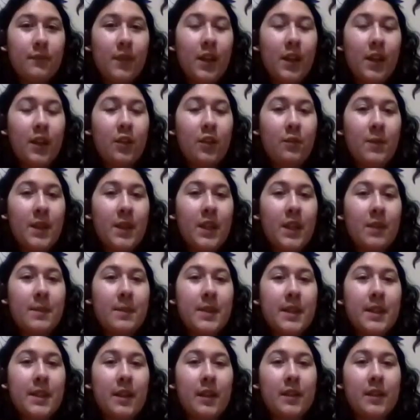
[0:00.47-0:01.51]
Hello, my name
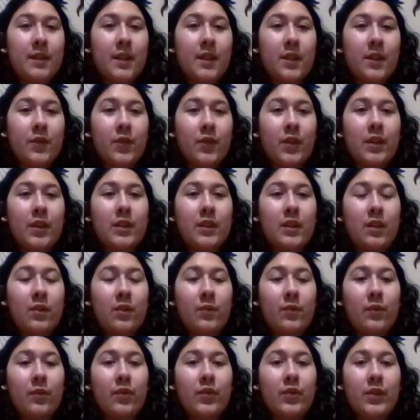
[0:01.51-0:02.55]
is Alexandra
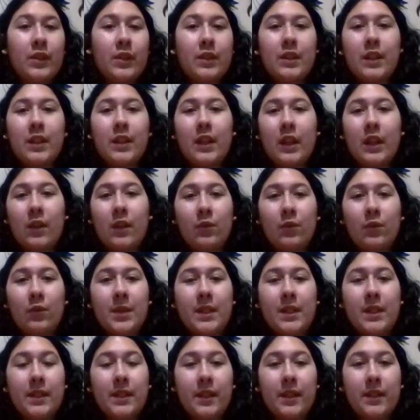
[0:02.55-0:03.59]
Isaldo Rocha, and today I will be
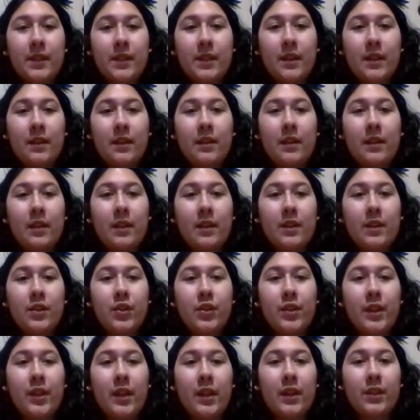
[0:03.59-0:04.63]
discussing the
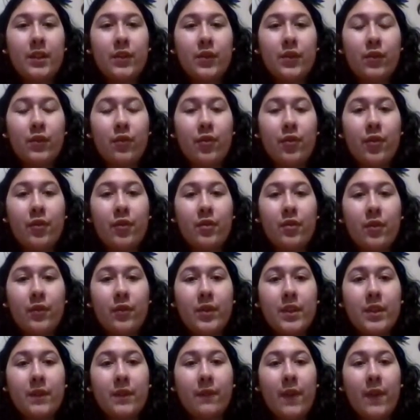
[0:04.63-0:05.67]
genetic disorder
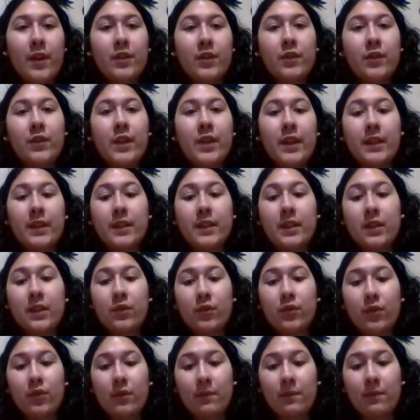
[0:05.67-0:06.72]
known as Fragile X
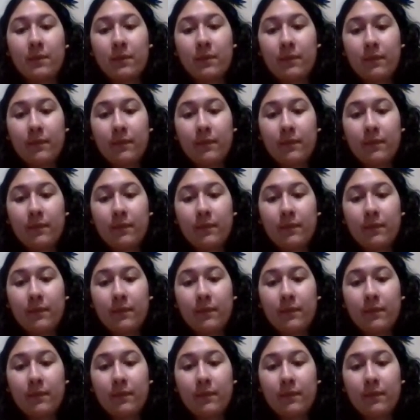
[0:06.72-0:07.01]
syndrome.